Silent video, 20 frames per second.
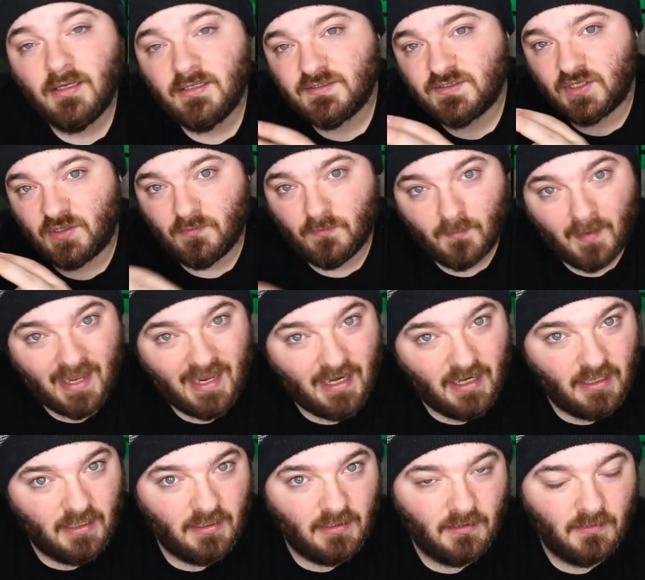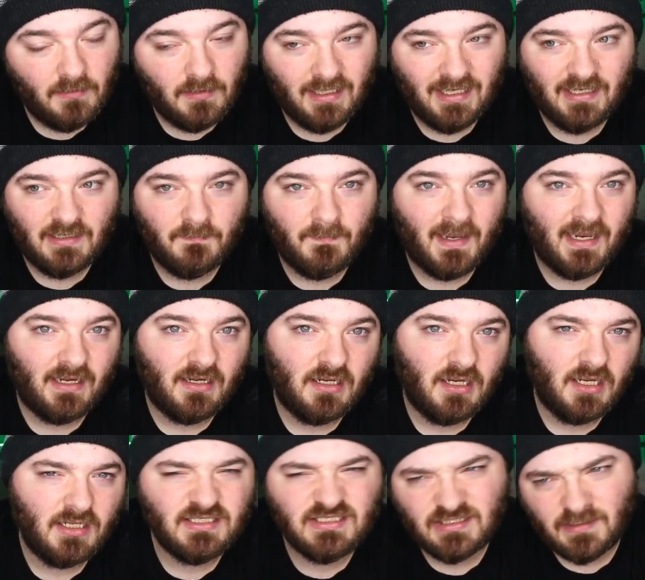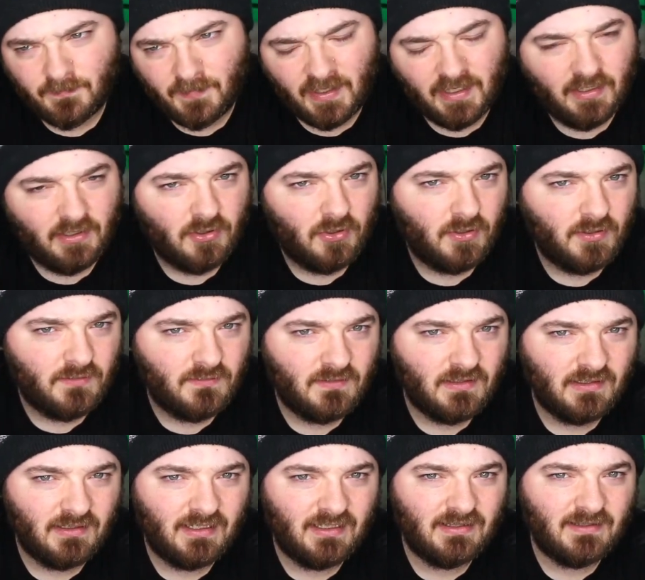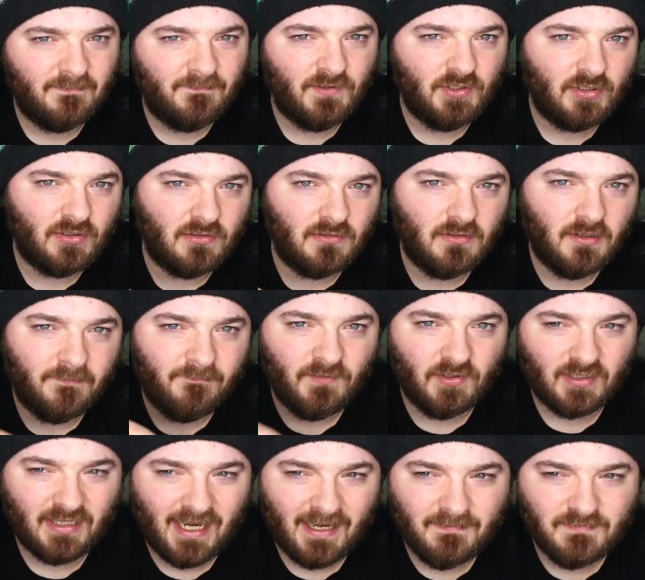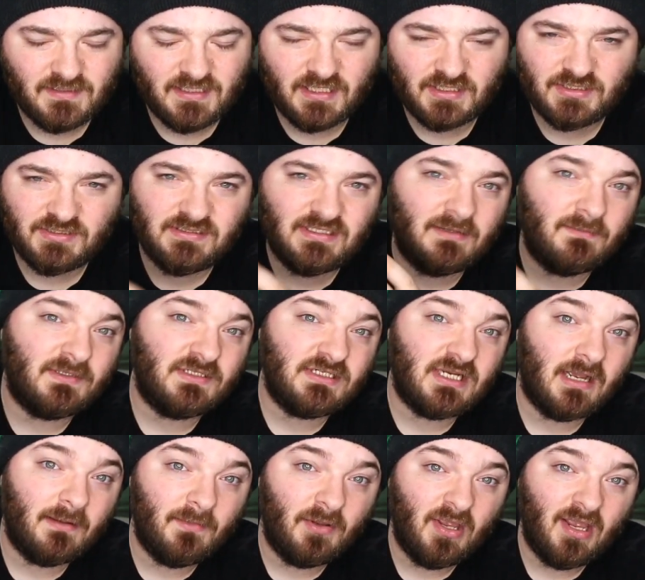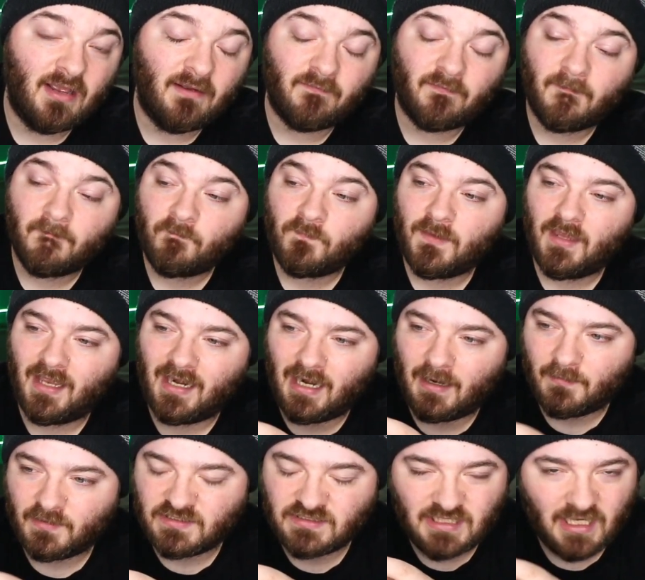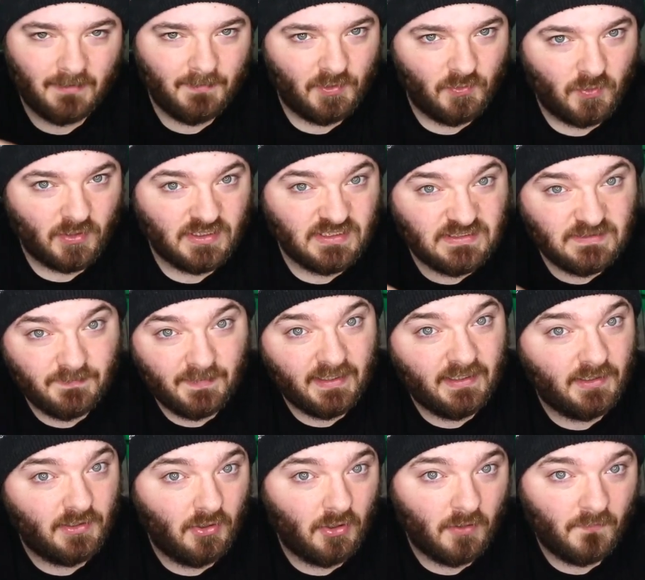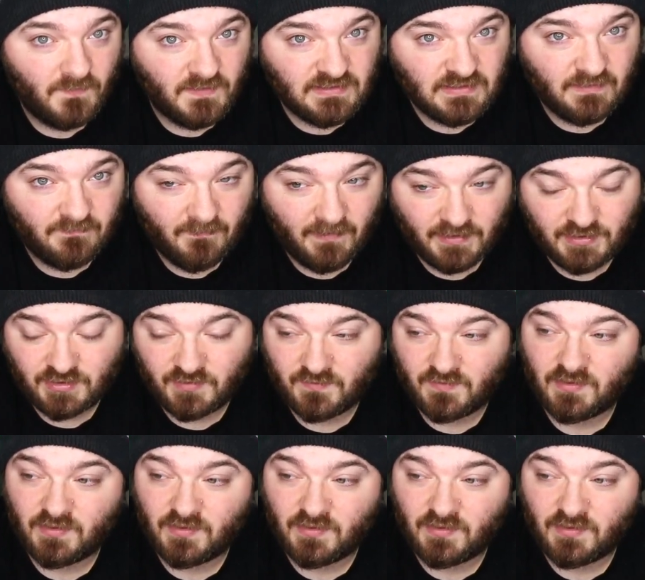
So you may need to make cuts depending on the length of your game sessions, how much time you have, and how much time you want to spend on this adventure.